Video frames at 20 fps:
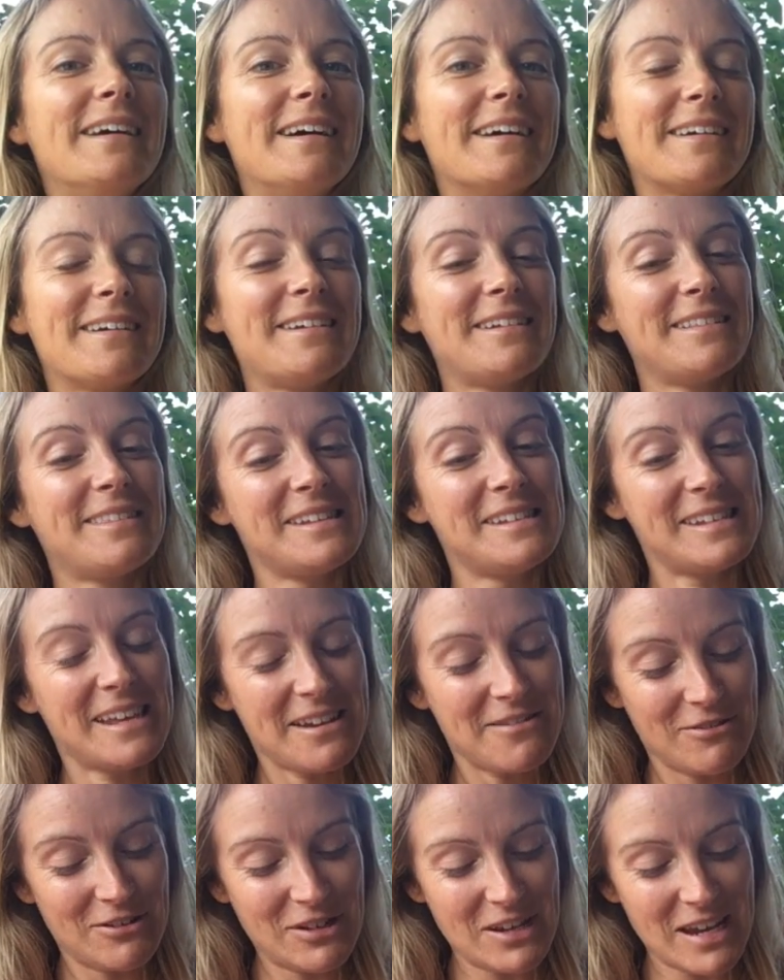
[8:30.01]
the
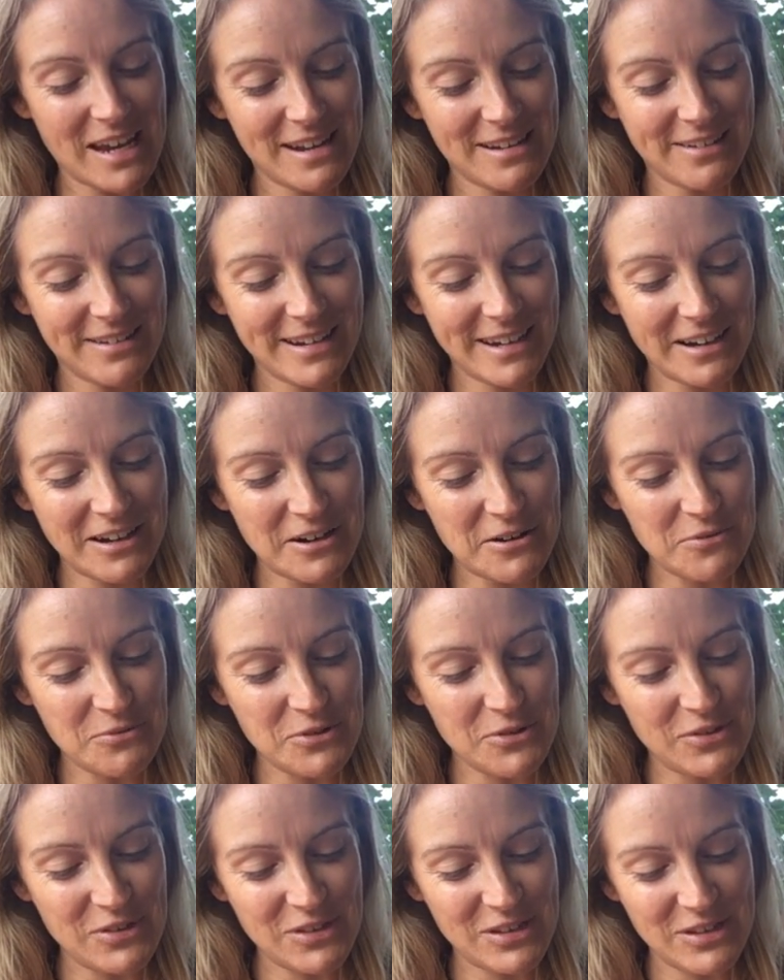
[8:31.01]
sacred canine heart
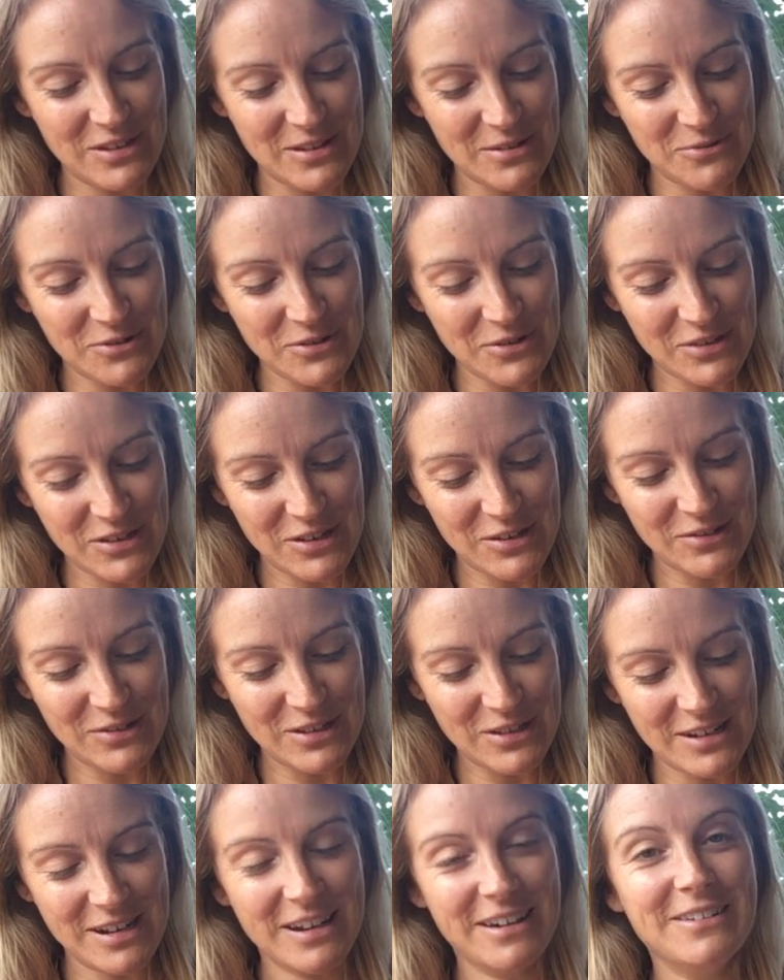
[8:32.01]
wants you
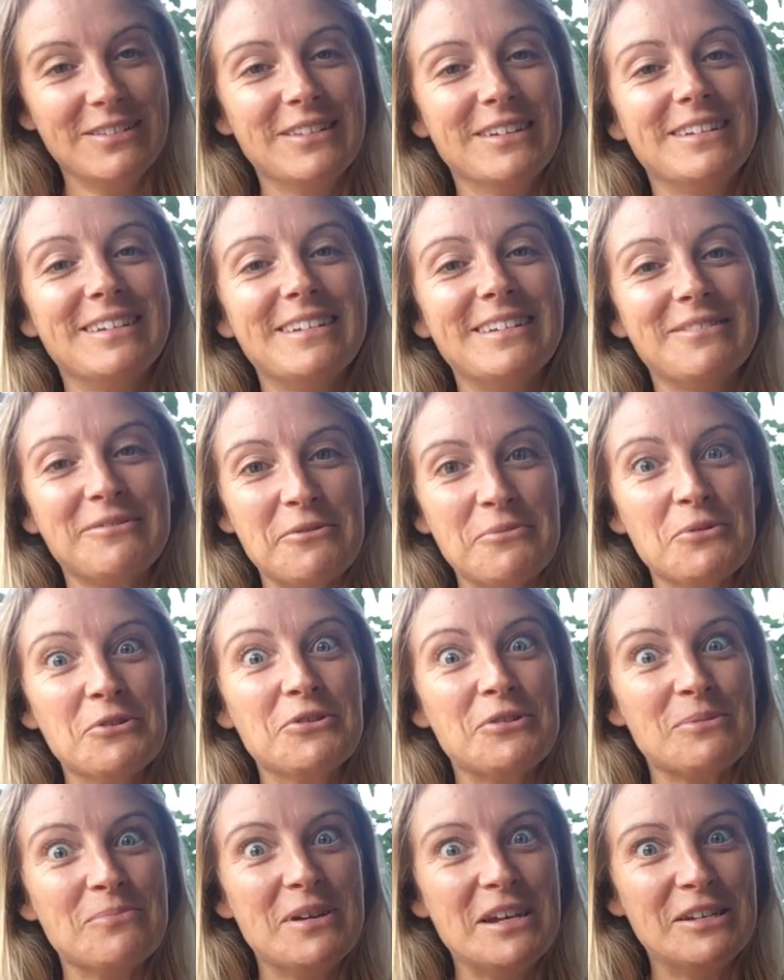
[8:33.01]
to know that, or
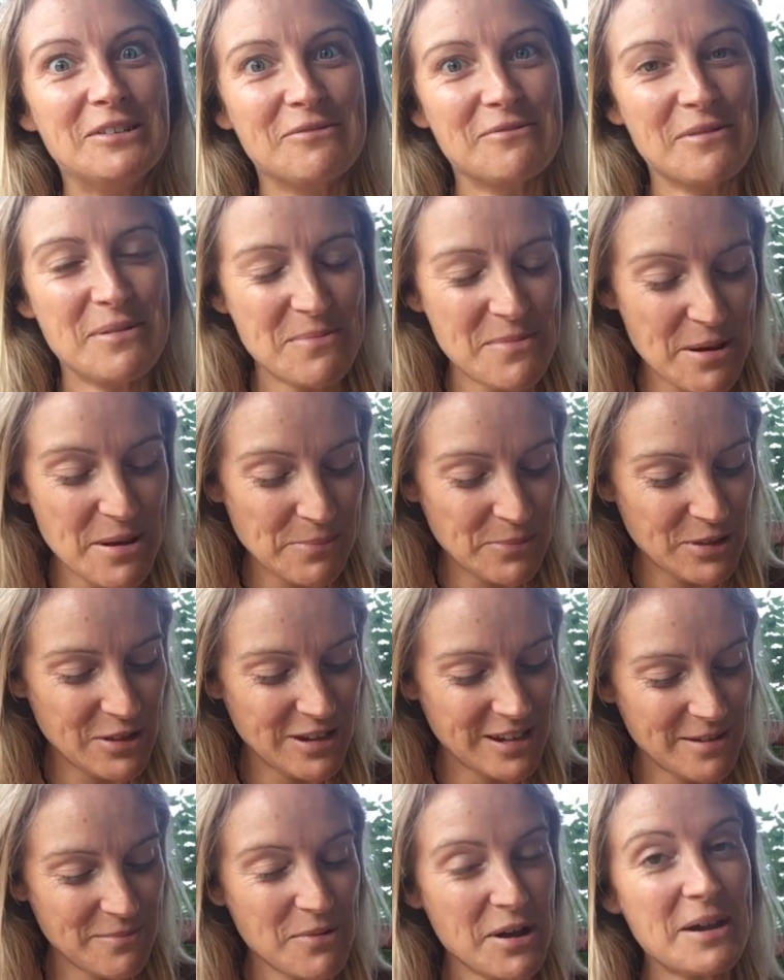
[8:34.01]
wants me to remember
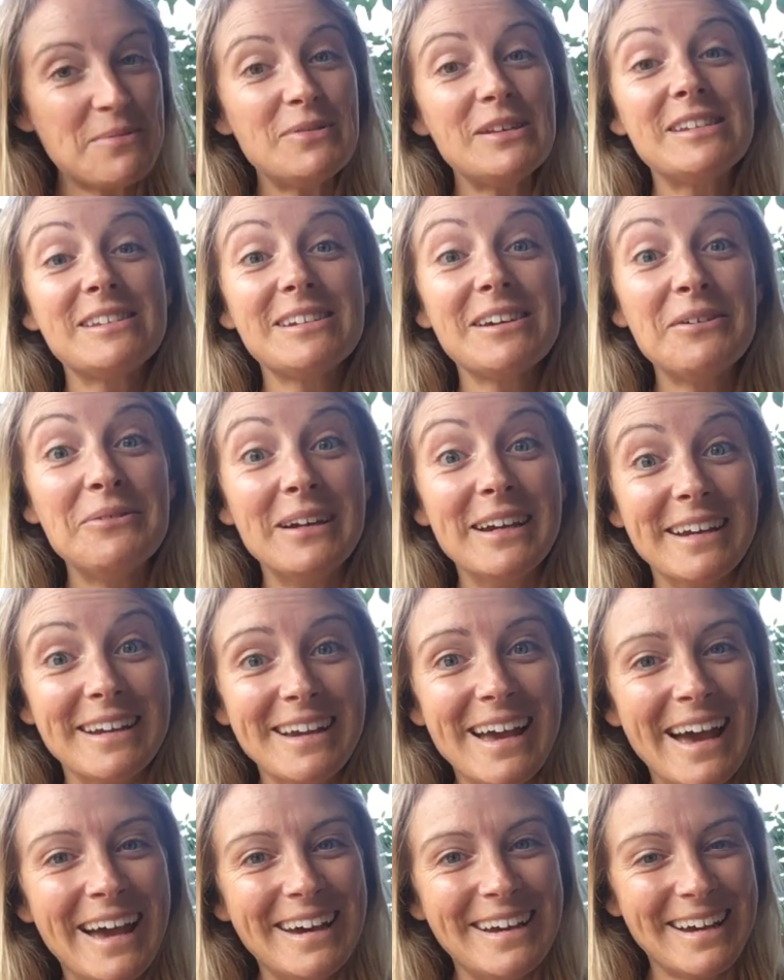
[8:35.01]
that it might be
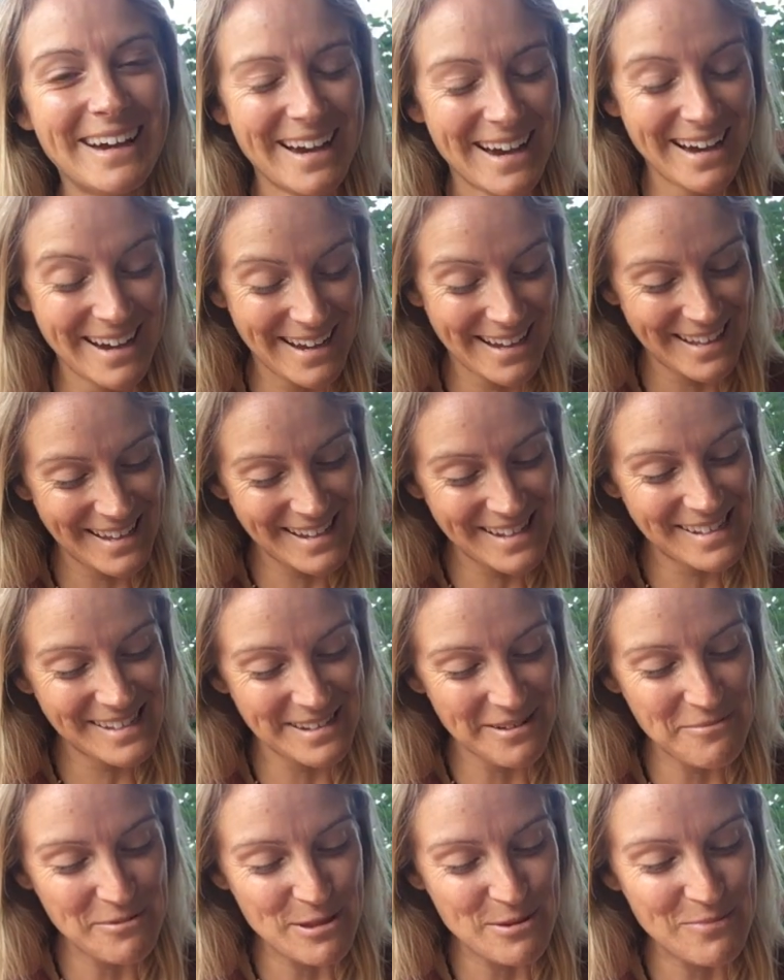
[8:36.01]
snowing in
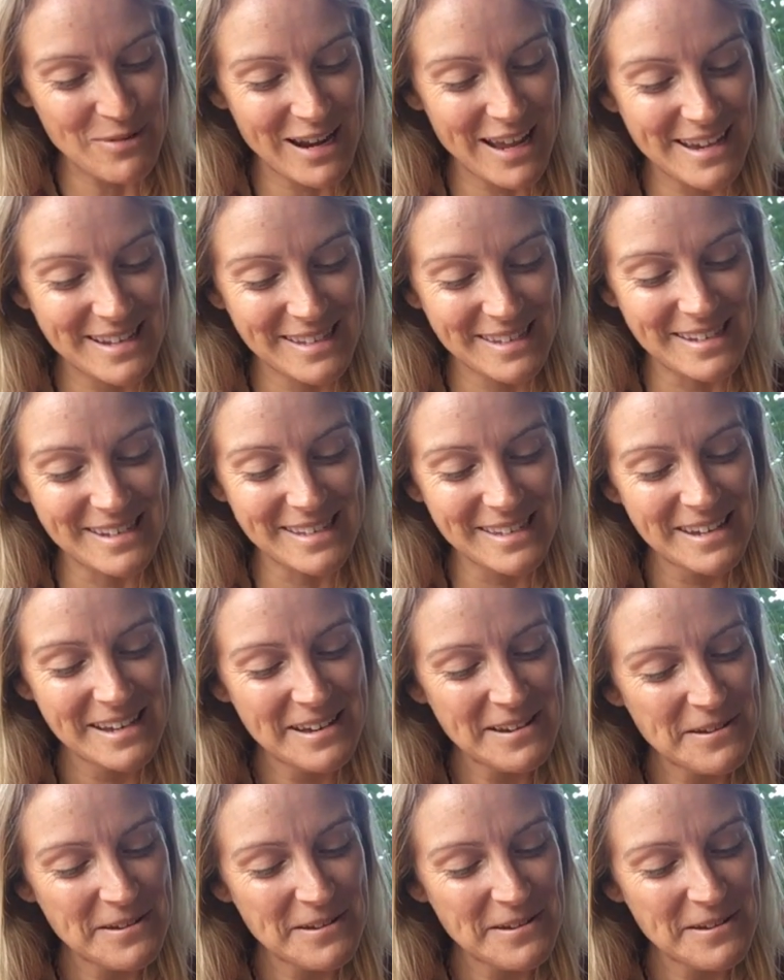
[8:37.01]
some of the places.